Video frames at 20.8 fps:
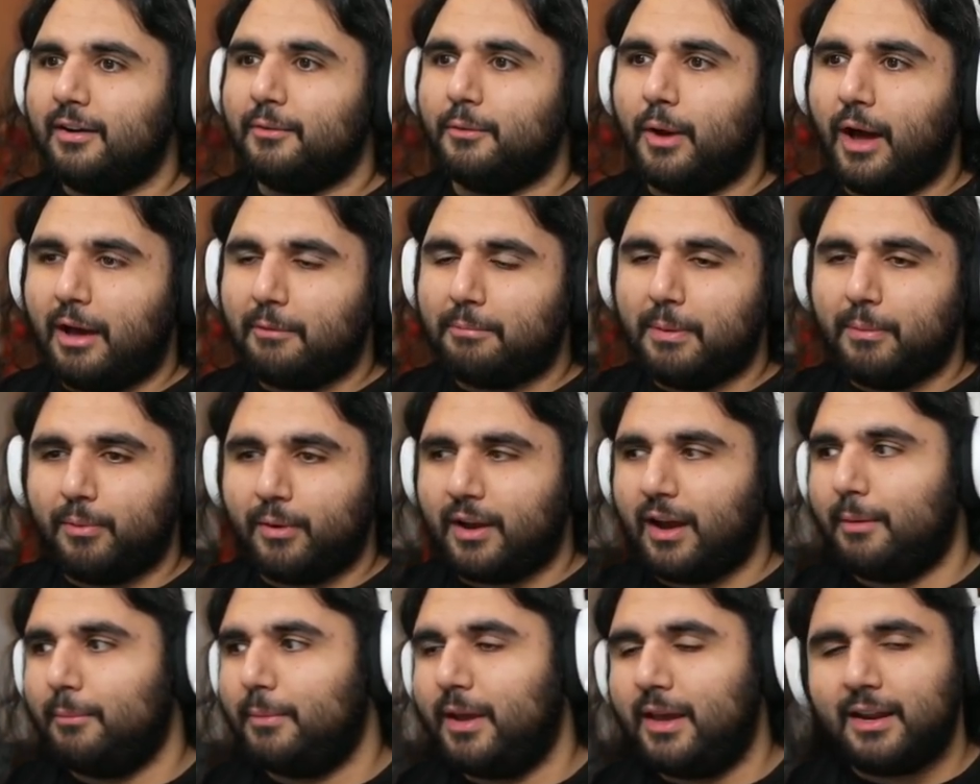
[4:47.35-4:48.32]
we'll have people
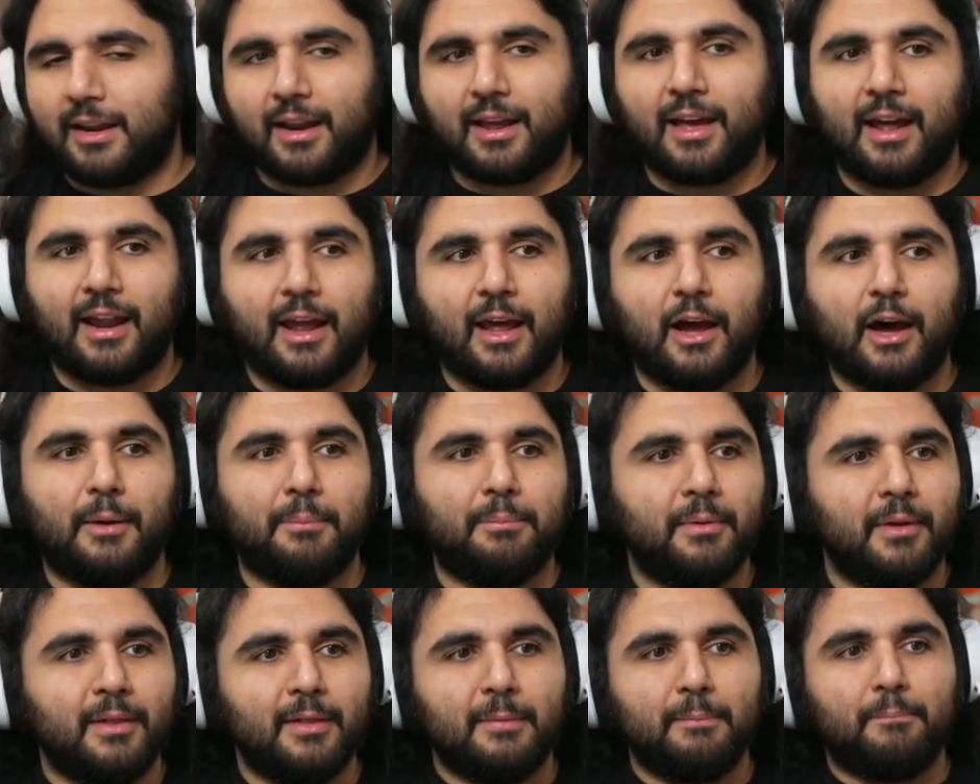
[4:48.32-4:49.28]
come in and kind of help
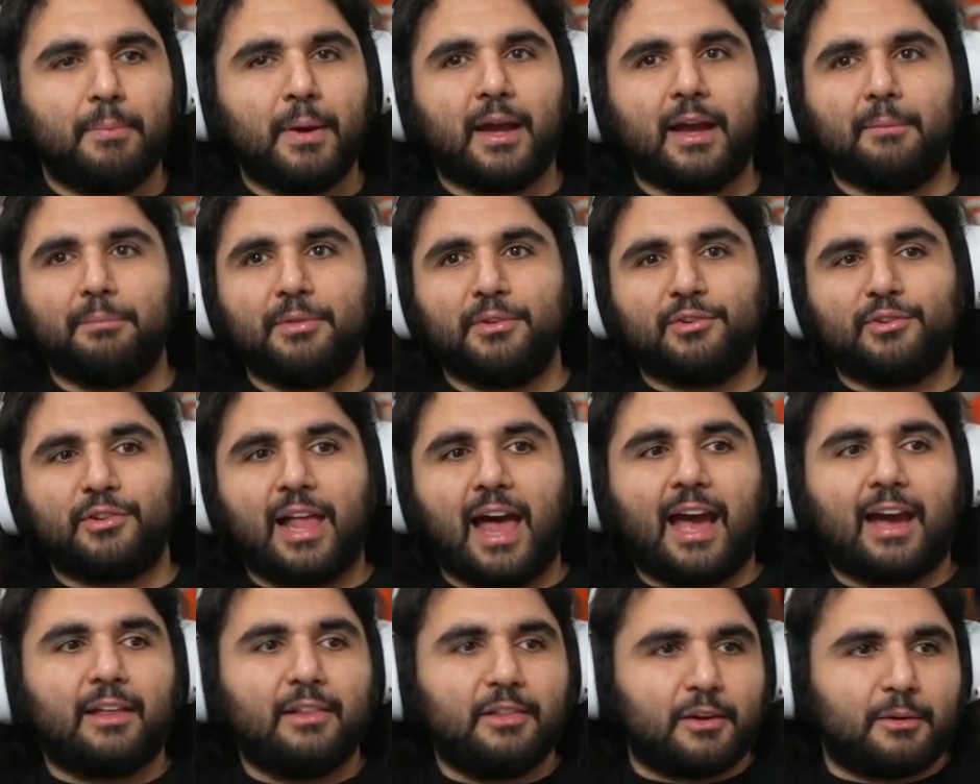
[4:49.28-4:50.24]
pick up the
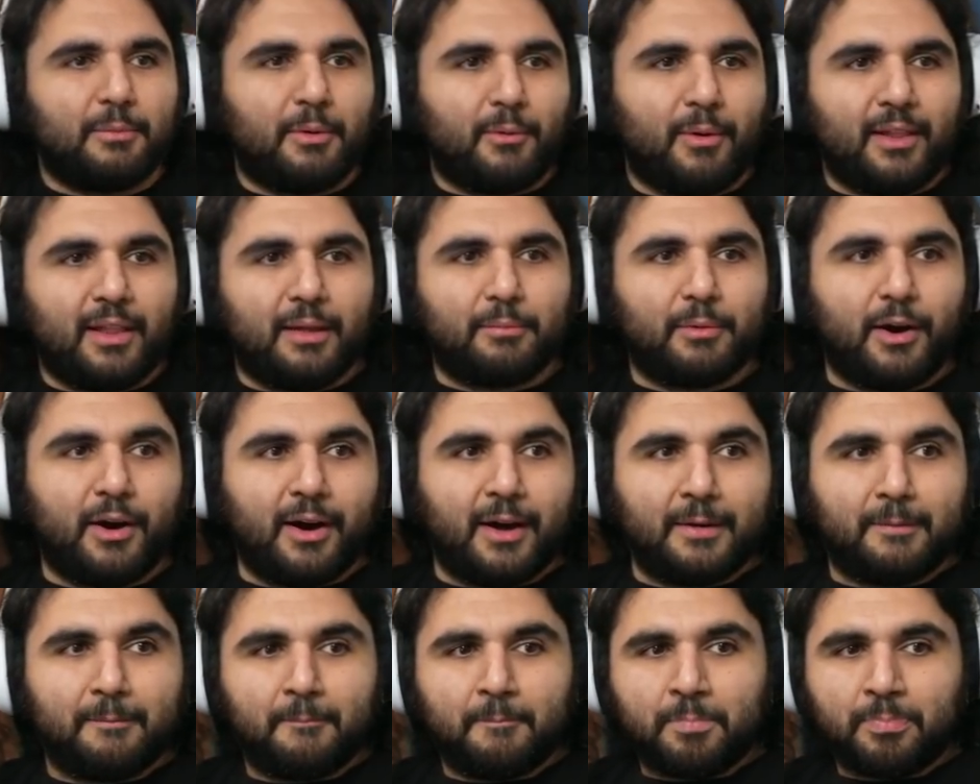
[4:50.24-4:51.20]
slack a little bit while I'm
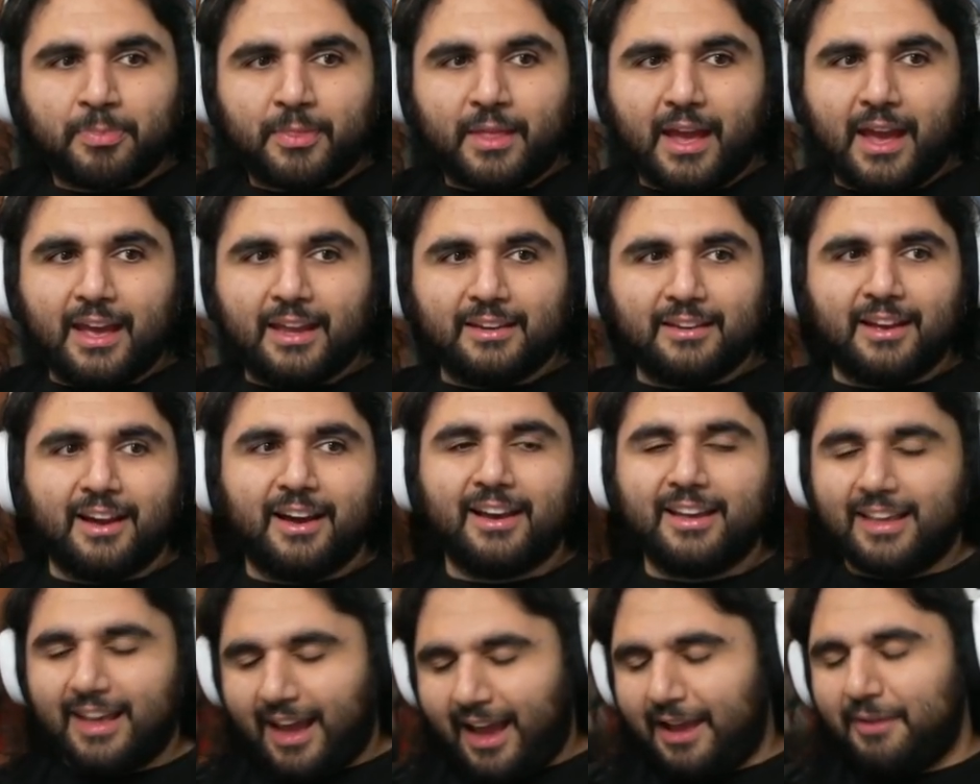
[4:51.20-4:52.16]
gone. And uh,
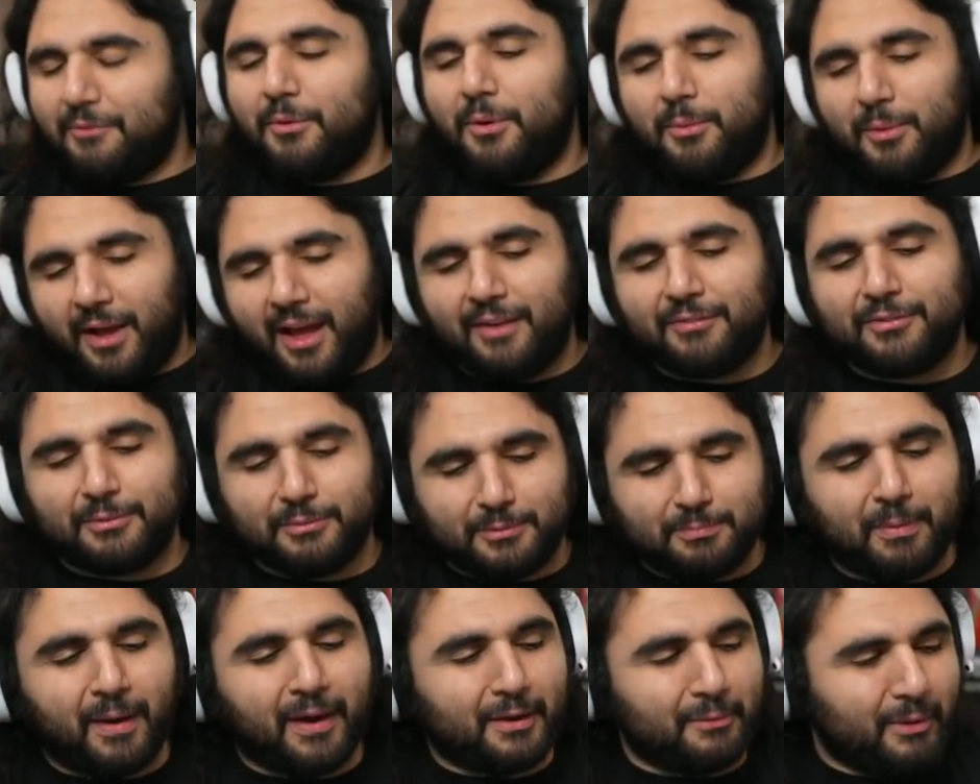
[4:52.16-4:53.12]
yeah, and we will have some
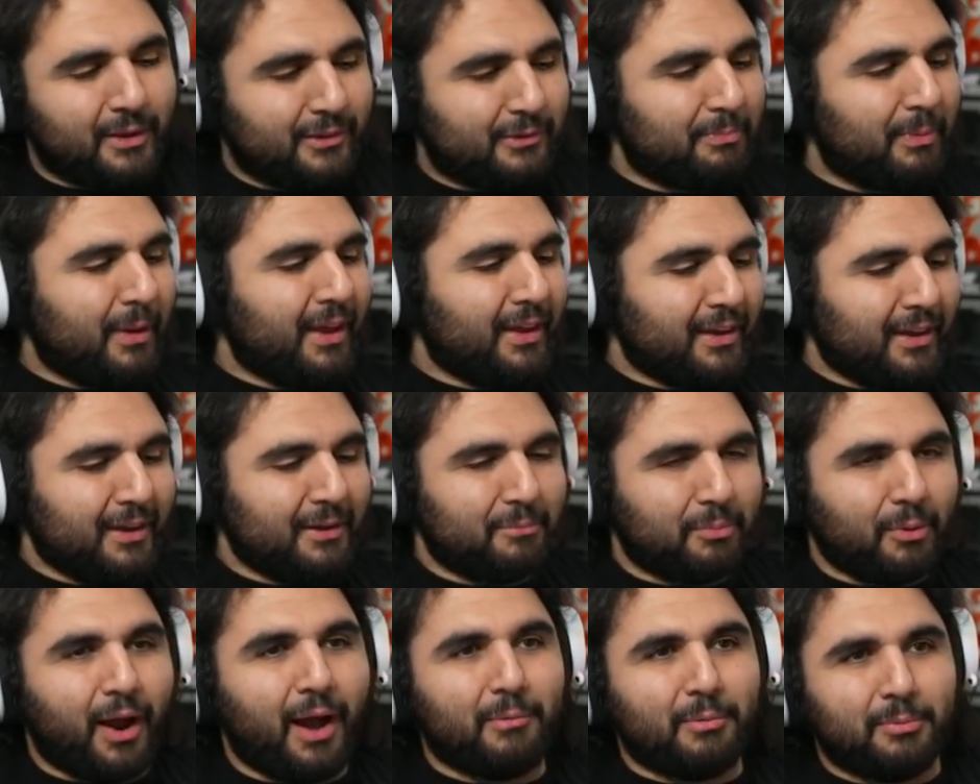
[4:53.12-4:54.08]
Spider-Man spanking
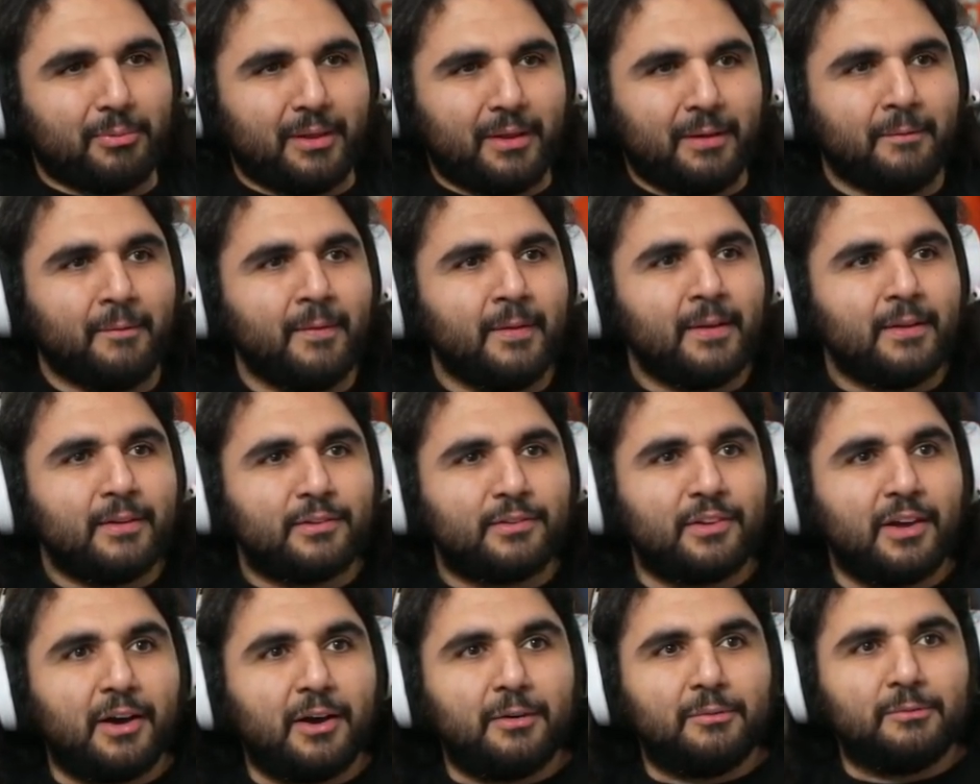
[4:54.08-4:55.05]
probably.
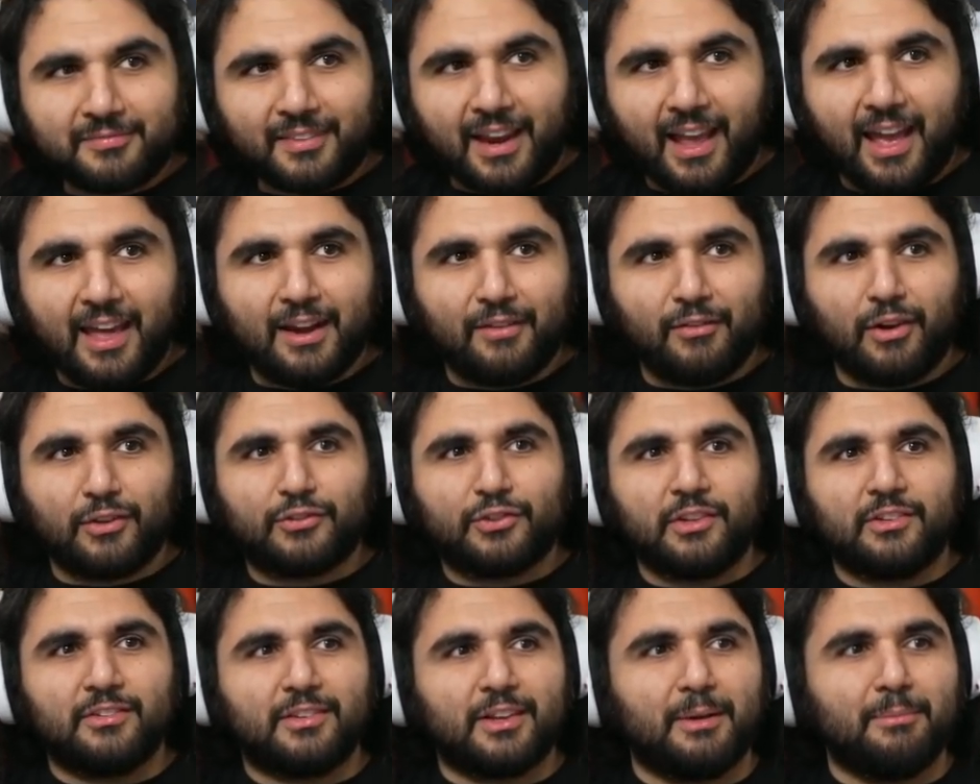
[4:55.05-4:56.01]
So NFL
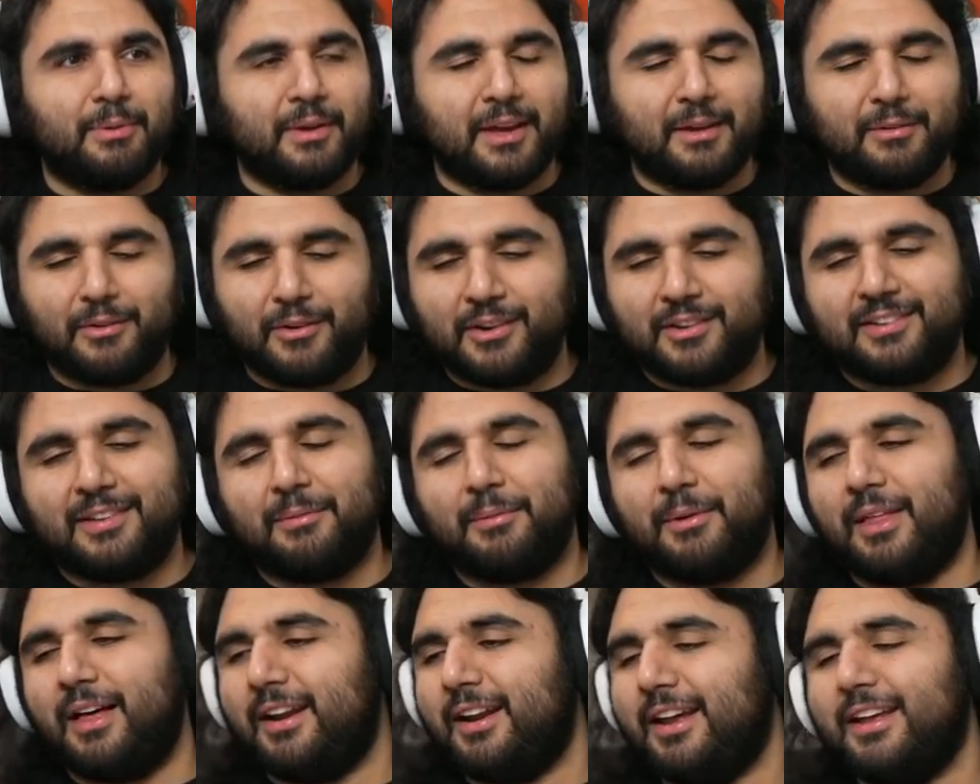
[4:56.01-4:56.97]
season's gonna begin where your
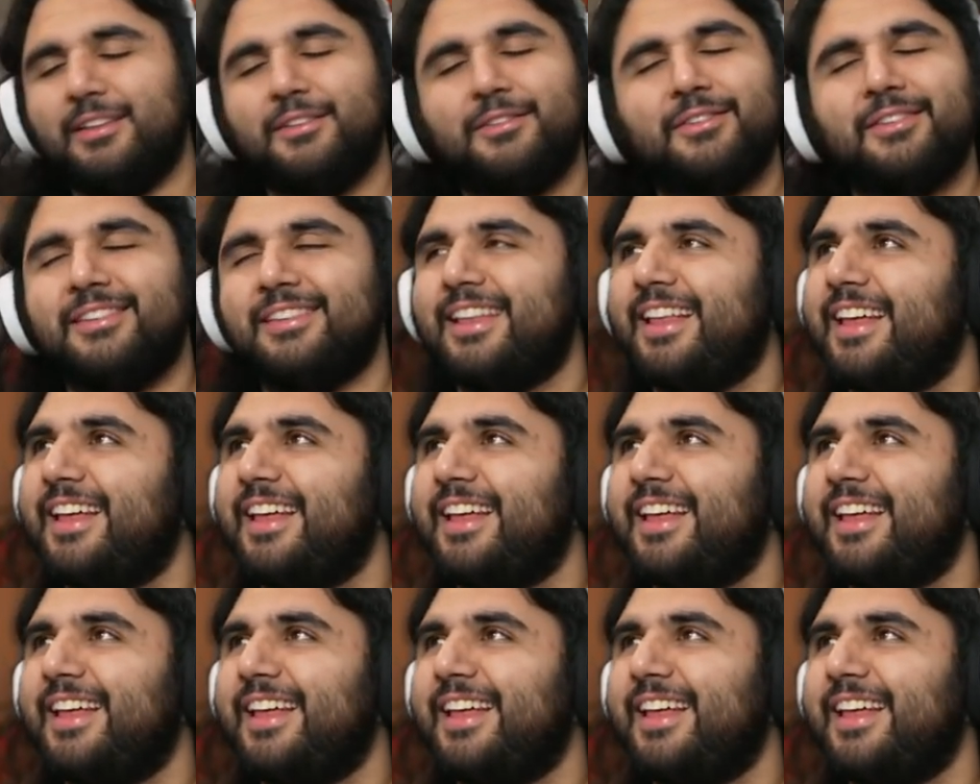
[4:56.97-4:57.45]
on ends.